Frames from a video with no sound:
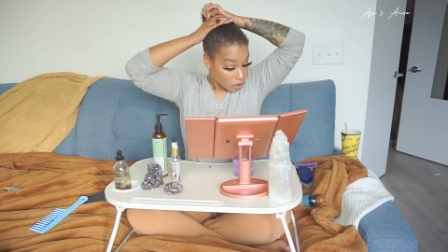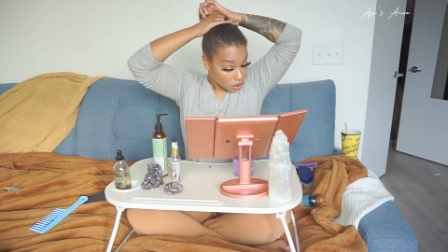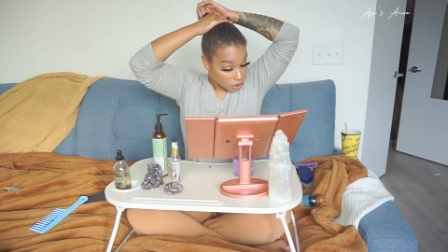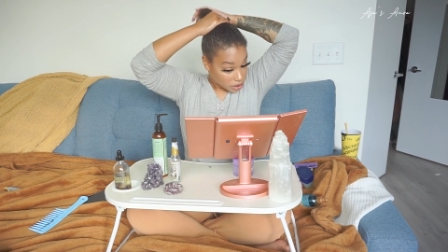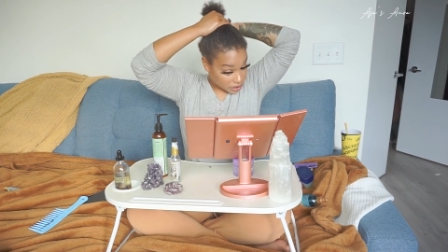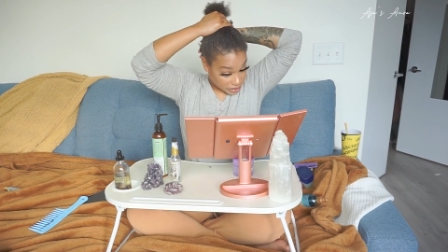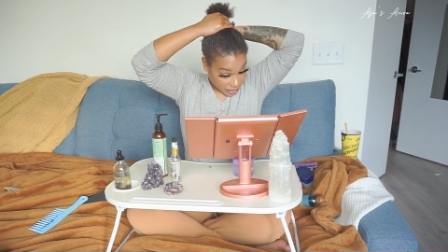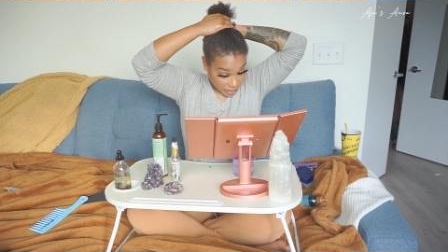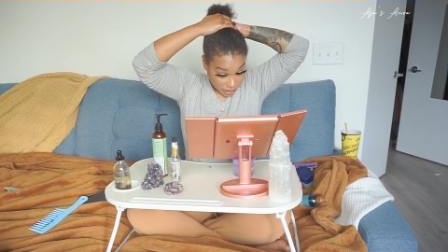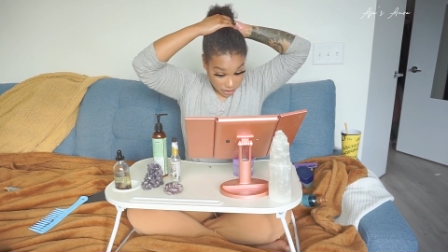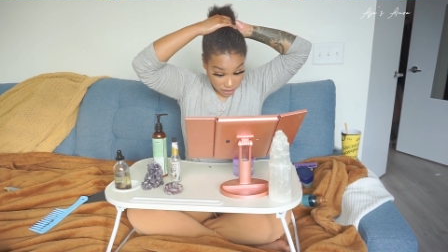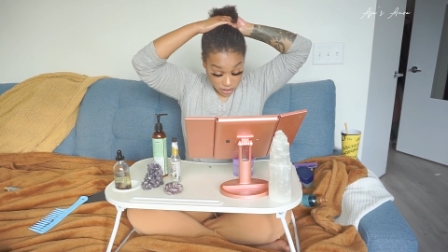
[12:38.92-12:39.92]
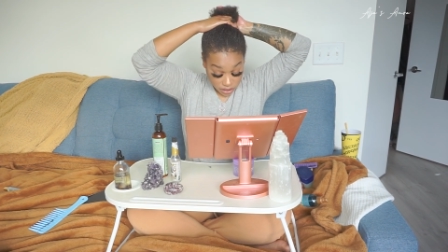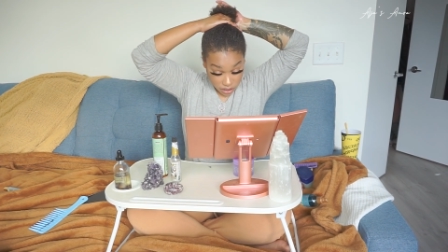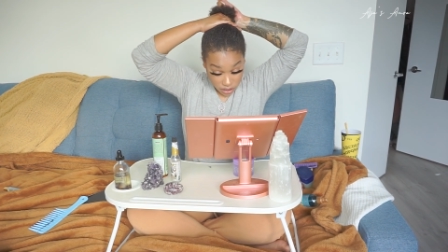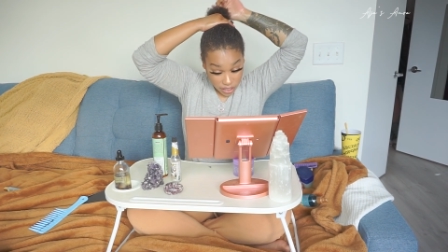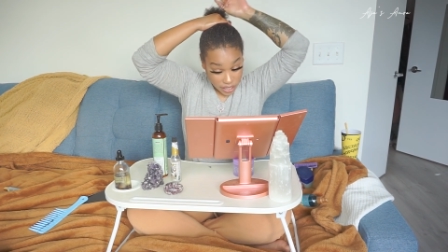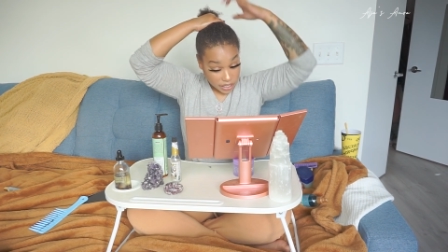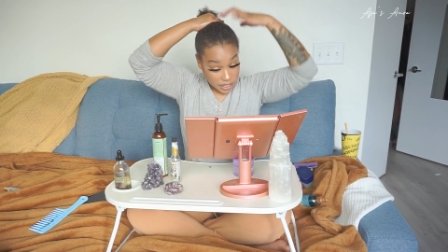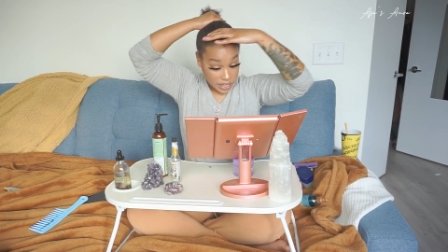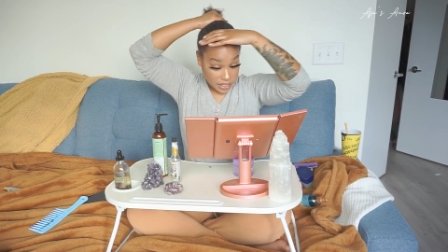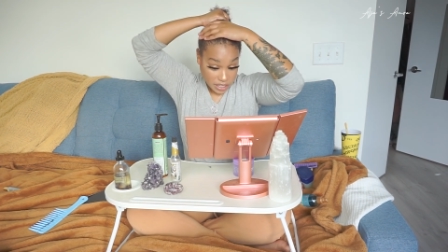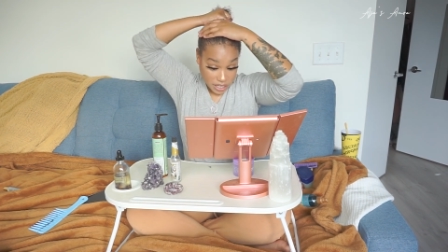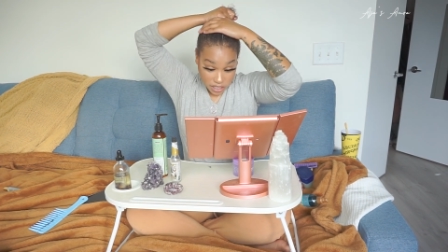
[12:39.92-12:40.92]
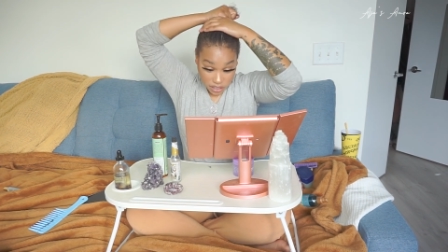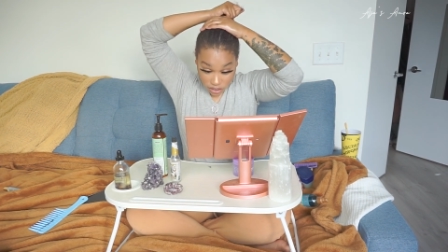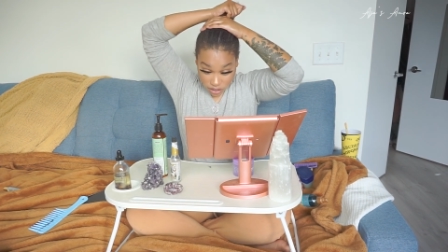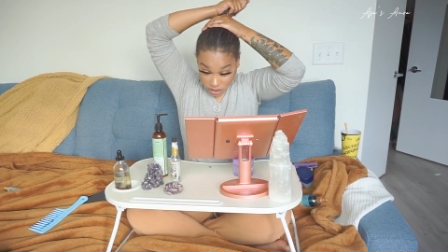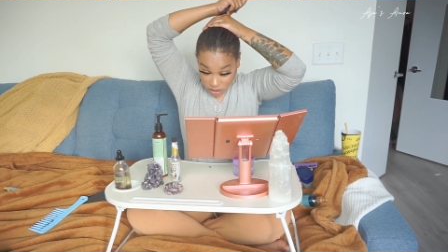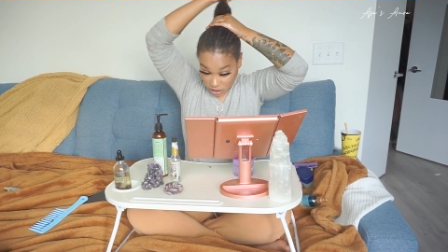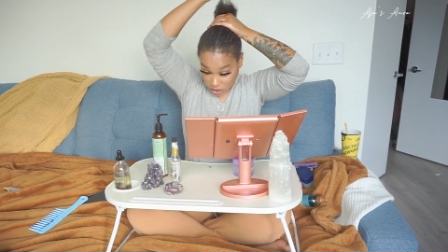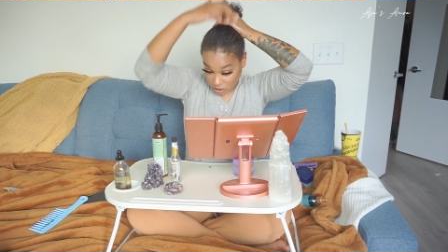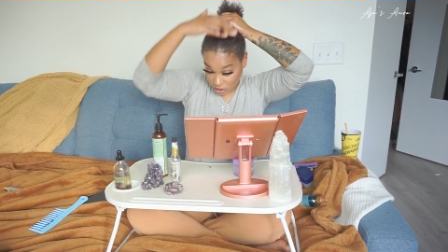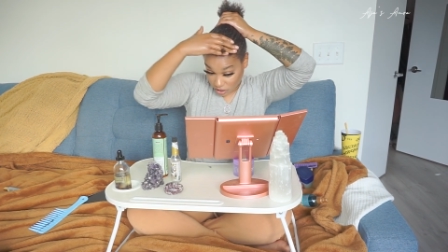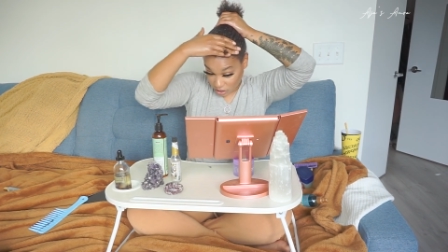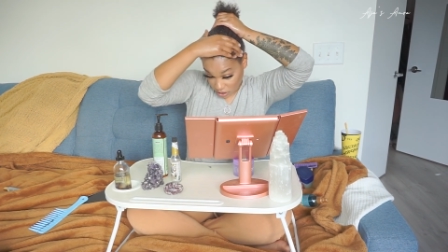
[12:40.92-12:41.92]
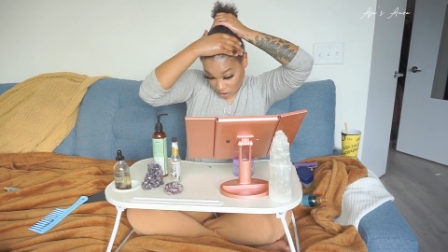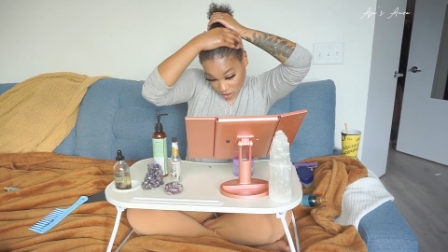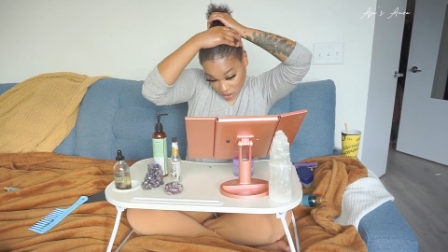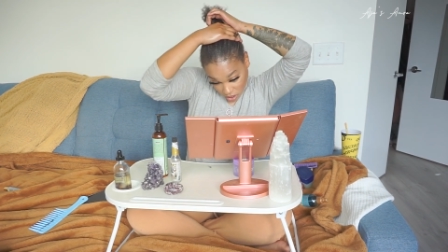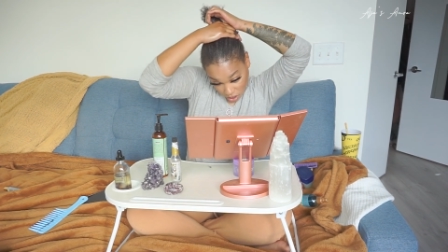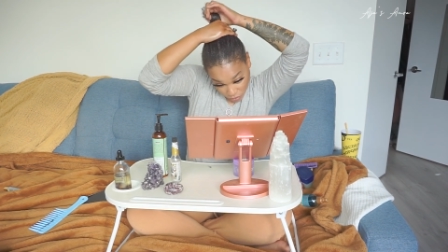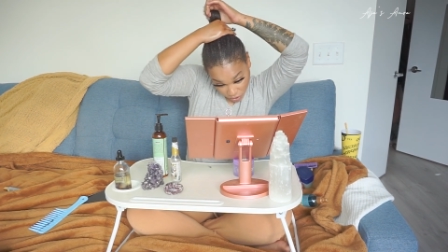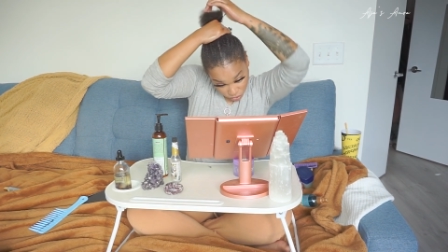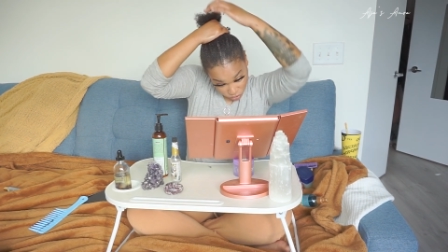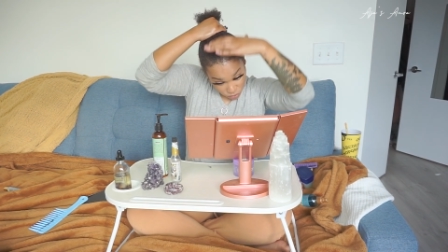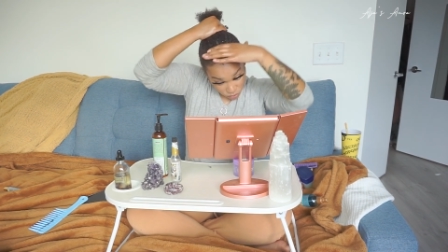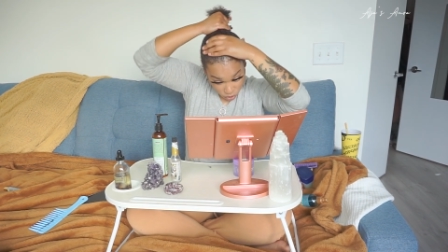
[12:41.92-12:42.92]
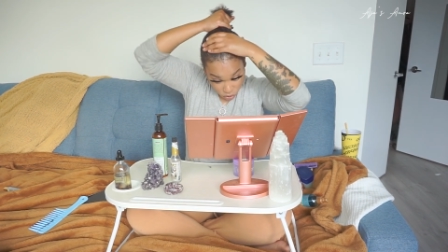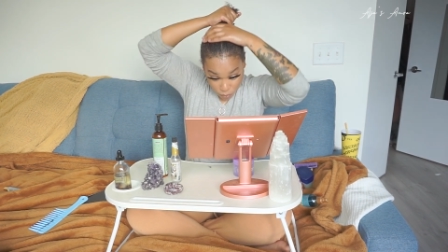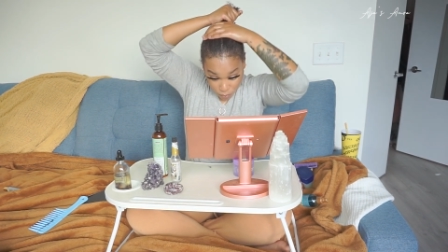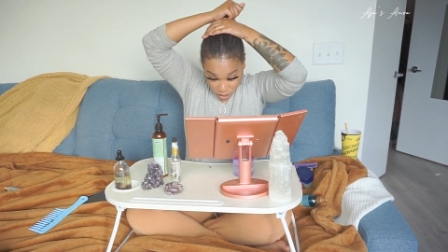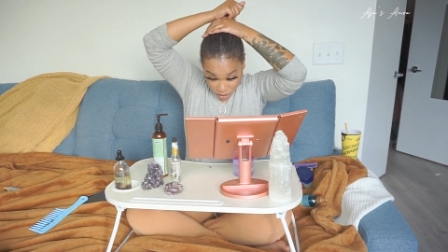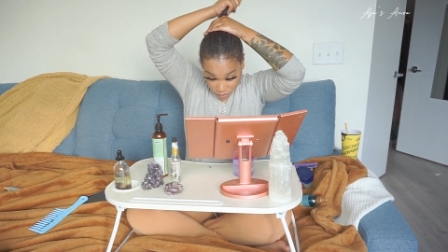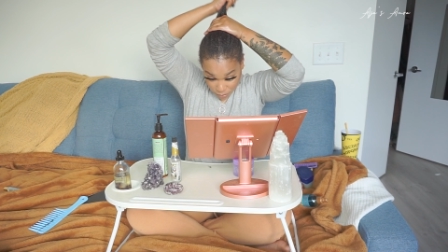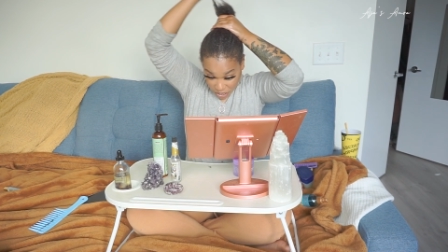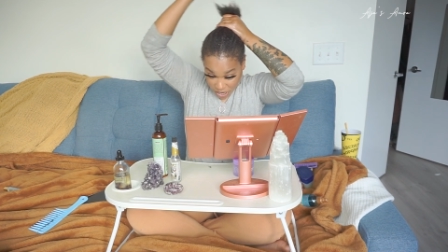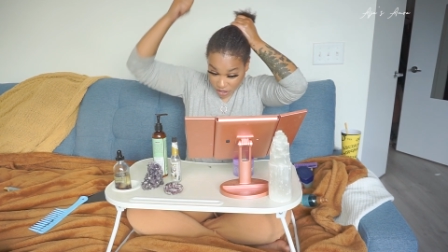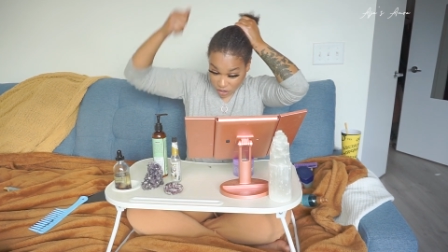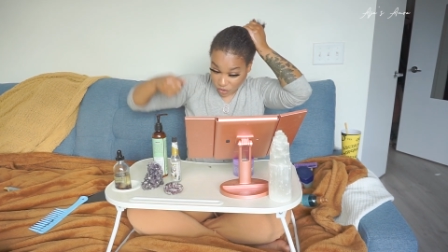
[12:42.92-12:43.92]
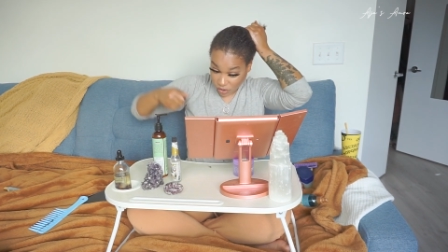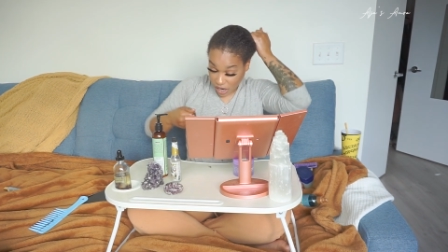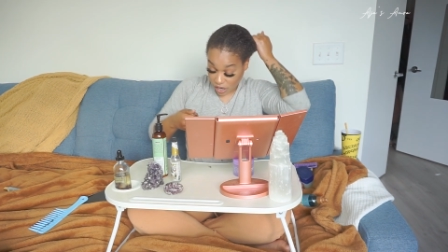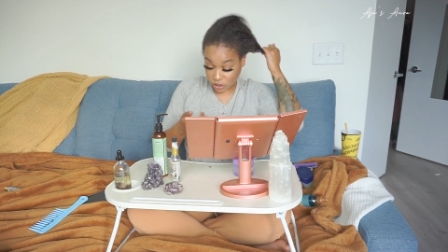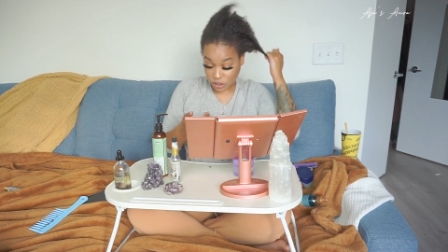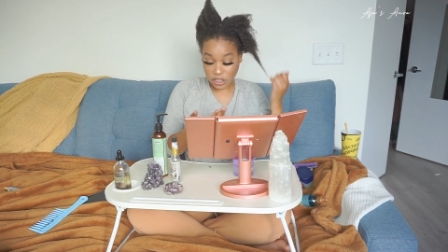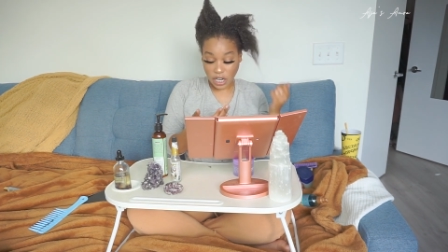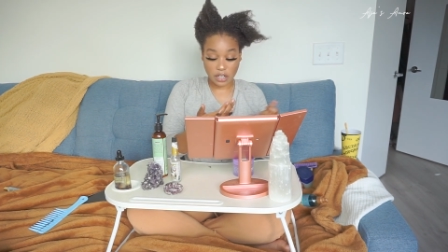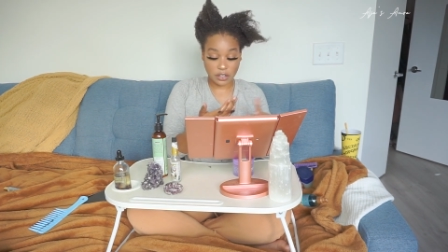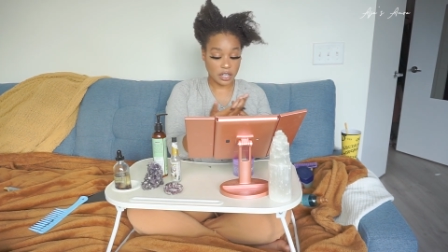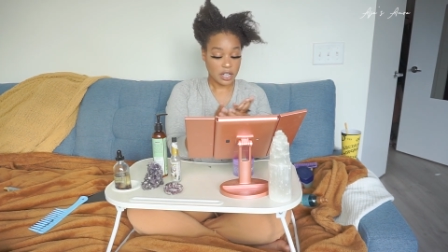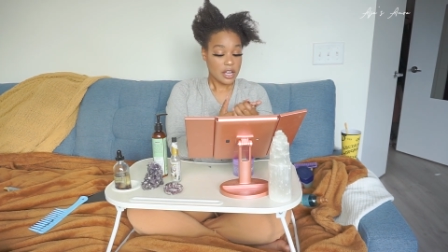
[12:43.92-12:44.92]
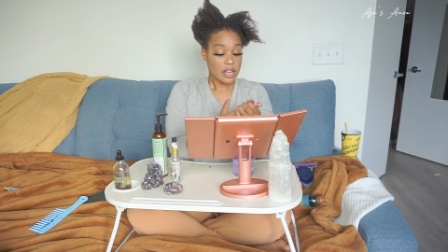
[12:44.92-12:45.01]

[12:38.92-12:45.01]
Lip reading: say incantations such as, this is going to open my crown chakra.